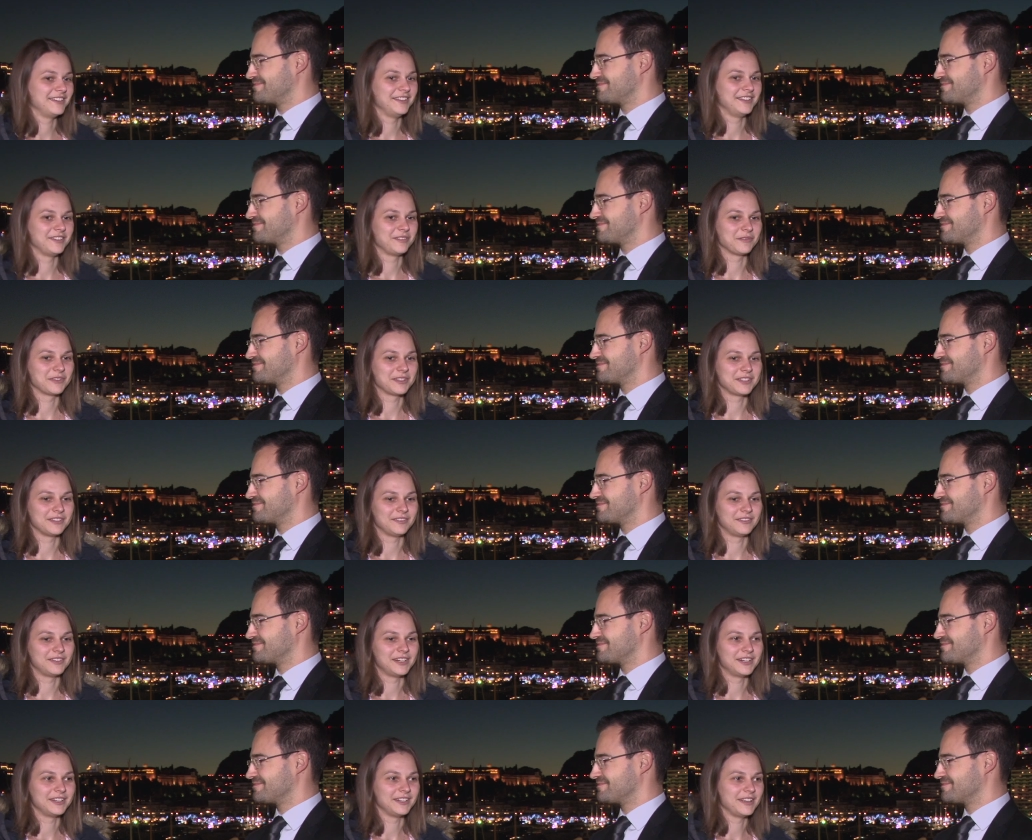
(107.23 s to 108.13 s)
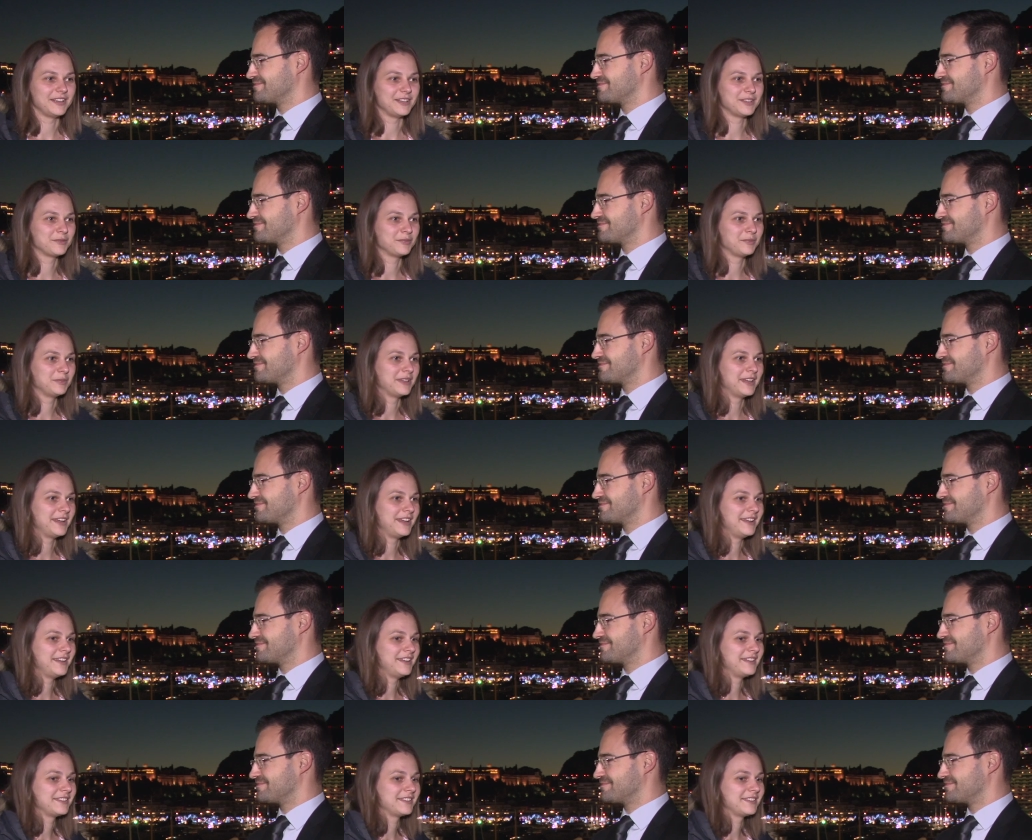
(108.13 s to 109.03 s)
Speaker 1: it was a very nice
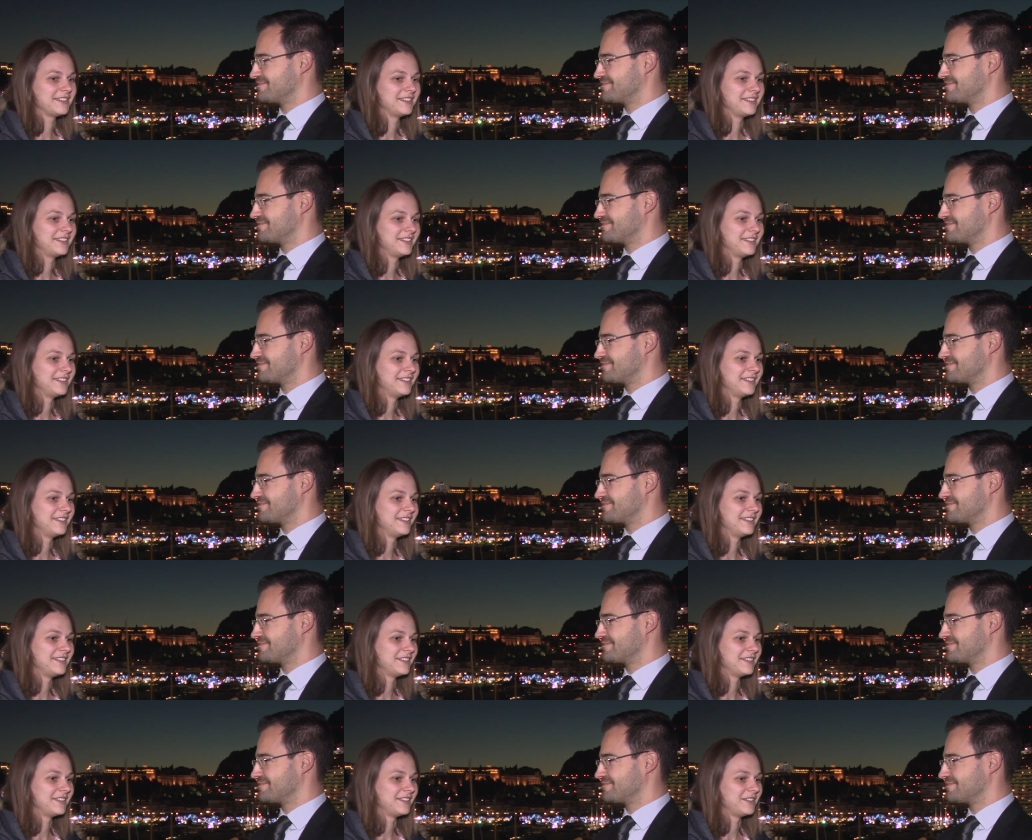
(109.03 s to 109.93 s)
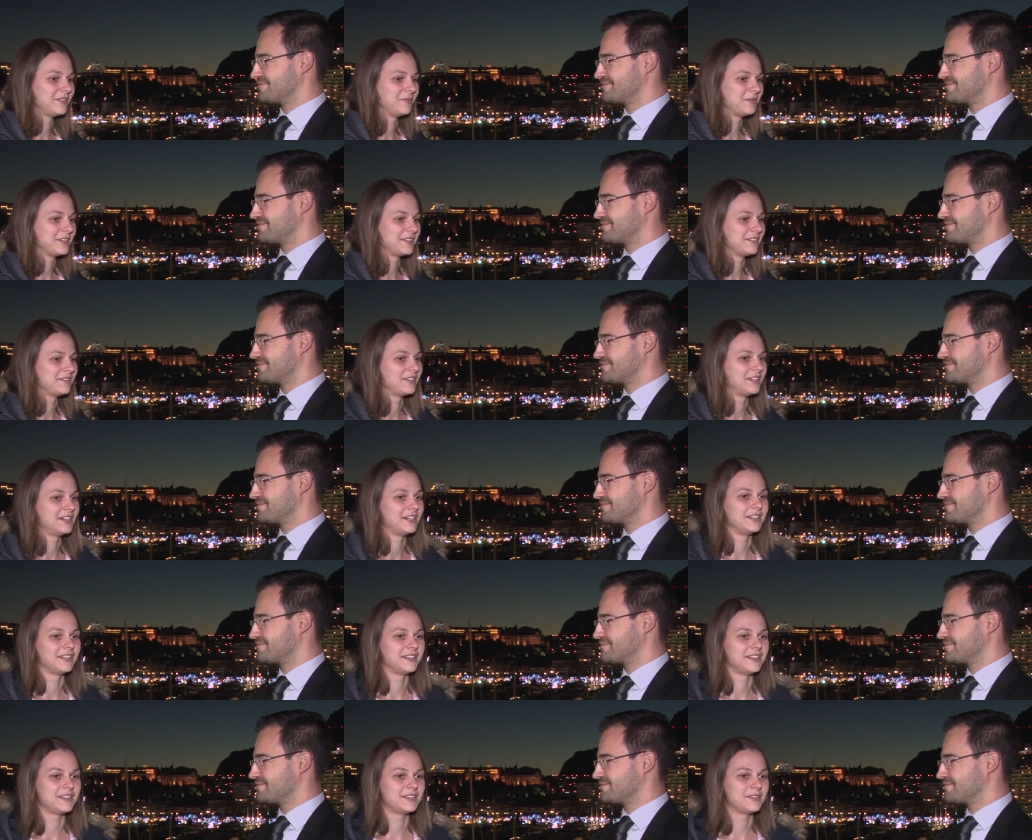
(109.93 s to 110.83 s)
place and uh, with very
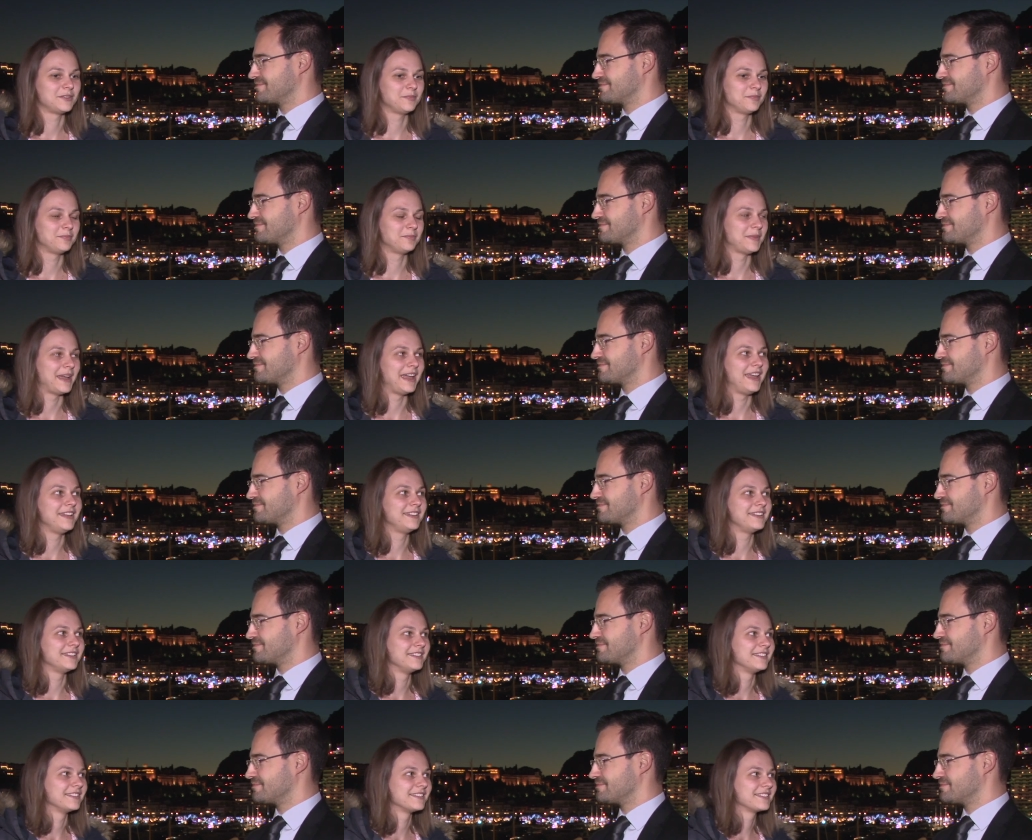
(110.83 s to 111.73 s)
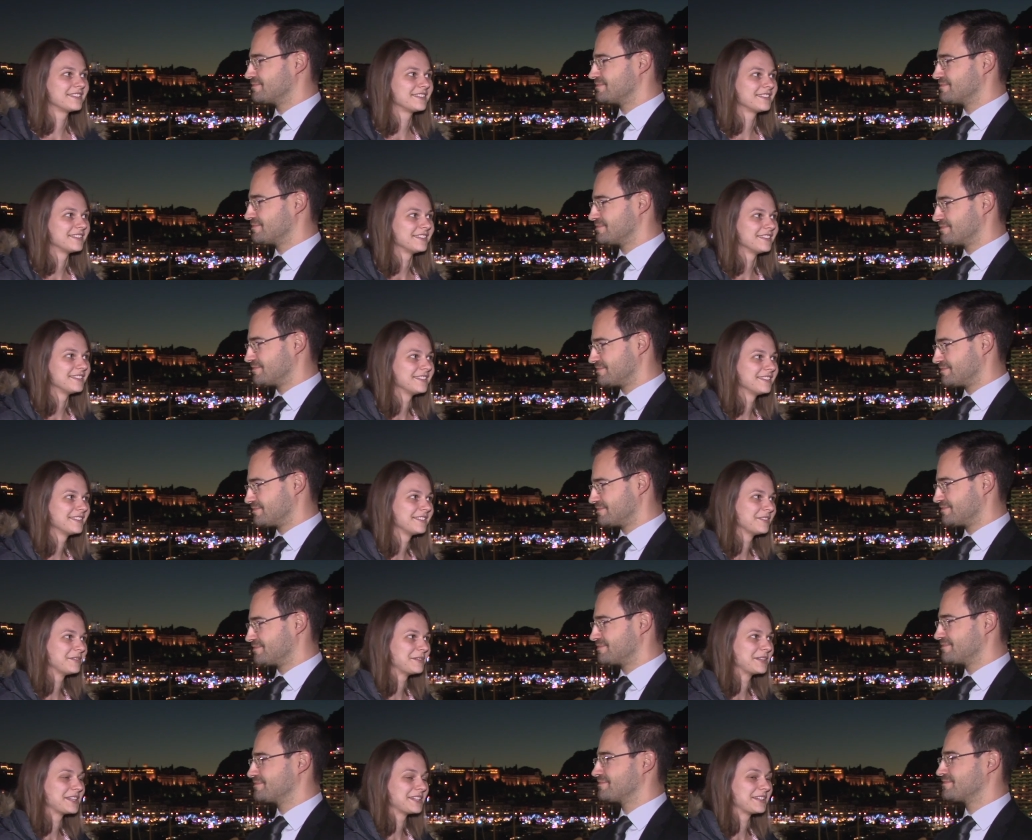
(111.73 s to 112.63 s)
nice paintings uh,
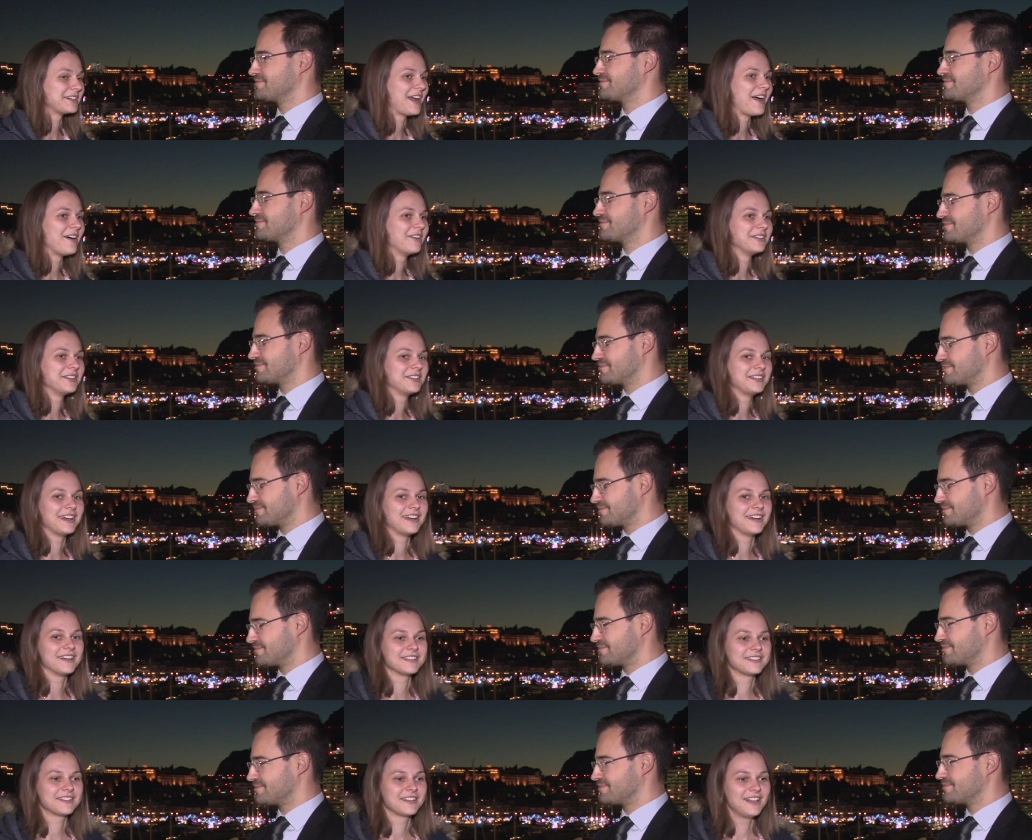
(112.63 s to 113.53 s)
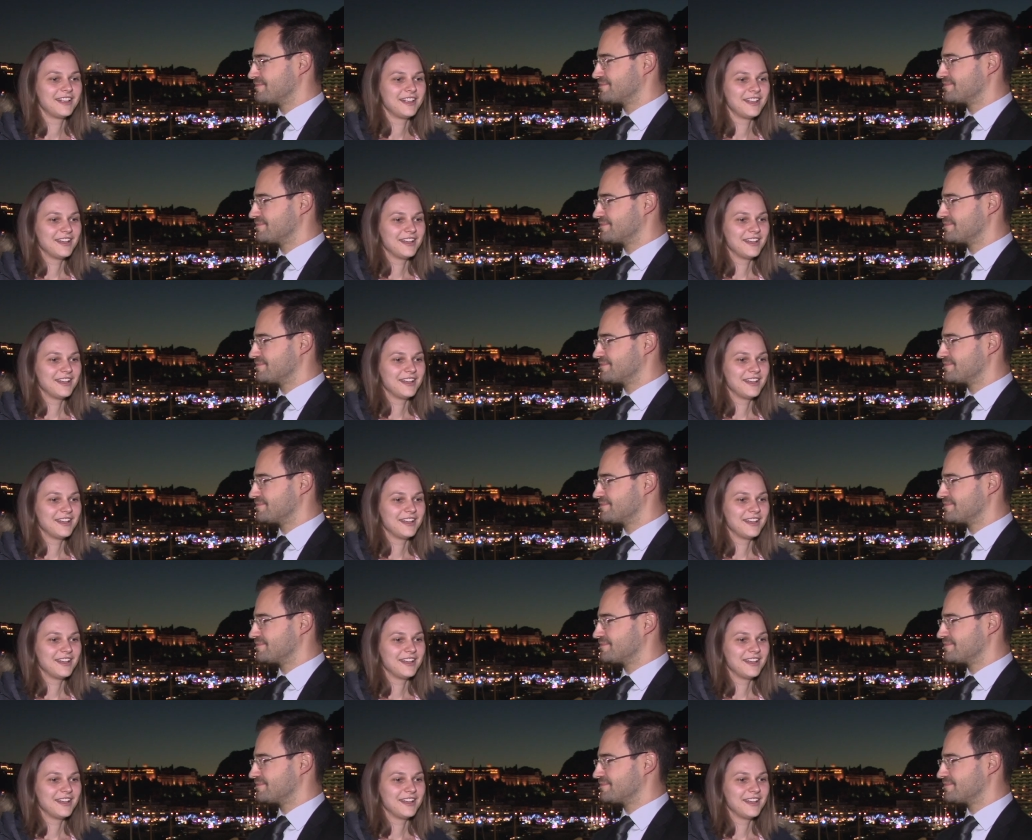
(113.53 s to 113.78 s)
which surrounded us.